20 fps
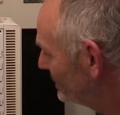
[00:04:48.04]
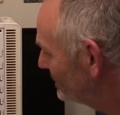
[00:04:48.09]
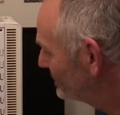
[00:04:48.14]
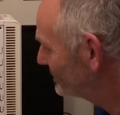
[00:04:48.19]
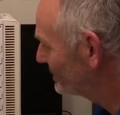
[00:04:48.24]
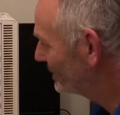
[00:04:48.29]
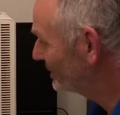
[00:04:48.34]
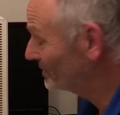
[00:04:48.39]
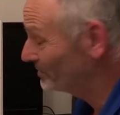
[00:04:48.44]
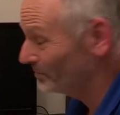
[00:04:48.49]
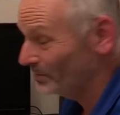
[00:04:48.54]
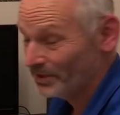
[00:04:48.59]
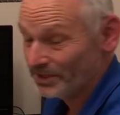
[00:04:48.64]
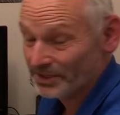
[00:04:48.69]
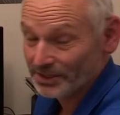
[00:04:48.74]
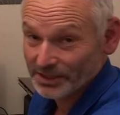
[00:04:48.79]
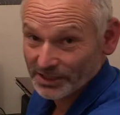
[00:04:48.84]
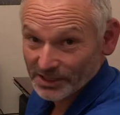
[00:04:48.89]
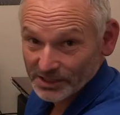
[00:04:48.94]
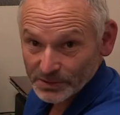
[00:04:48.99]
so that we
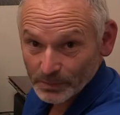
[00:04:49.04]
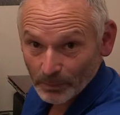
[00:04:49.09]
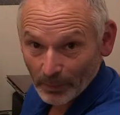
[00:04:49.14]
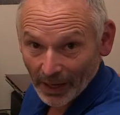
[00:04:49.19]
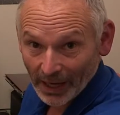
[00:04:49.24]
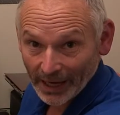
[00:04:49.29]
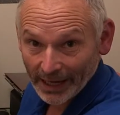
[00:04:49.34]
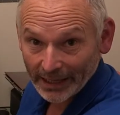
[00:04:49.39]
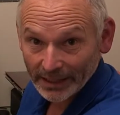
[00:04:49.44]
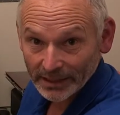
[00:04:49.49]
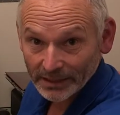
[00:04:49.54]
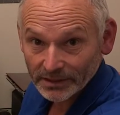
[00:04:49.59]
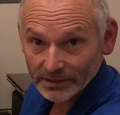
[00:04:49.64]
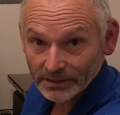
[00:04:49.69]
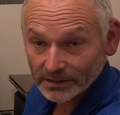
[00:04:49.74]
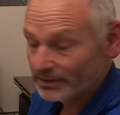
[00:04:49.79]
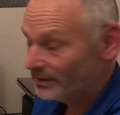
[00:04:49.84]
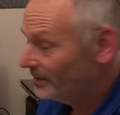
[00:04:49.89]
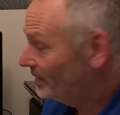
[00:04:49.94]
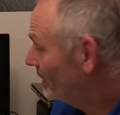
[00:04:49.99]
can expand
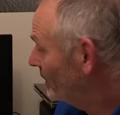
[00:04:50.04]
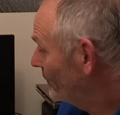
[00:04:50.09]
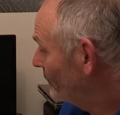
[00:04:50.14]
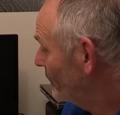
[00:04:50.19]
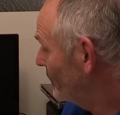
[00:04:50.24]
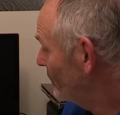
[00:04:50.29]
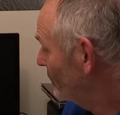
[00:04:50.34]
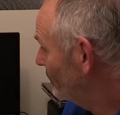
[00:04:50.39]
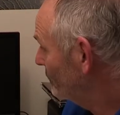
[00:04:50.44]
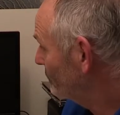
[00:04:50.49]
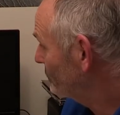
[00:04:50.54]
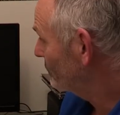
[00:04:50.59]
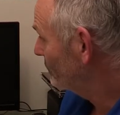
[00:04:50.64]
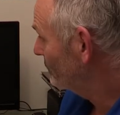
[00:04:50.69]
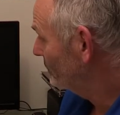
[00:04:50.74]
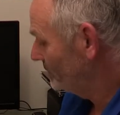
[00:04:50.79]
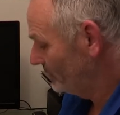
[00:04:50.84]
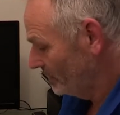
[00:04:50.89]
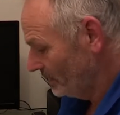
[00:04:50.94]
if we need to.